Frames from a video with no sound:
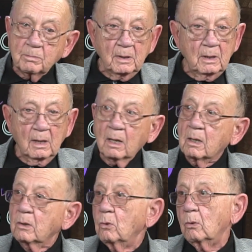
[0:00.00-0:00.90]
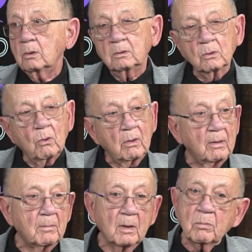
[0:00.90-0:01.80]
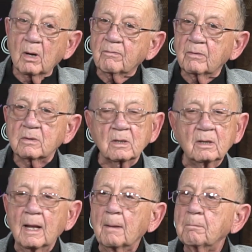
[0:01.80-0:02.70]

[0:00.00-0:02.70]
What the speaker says: me, I could do it and go have my breakfast and not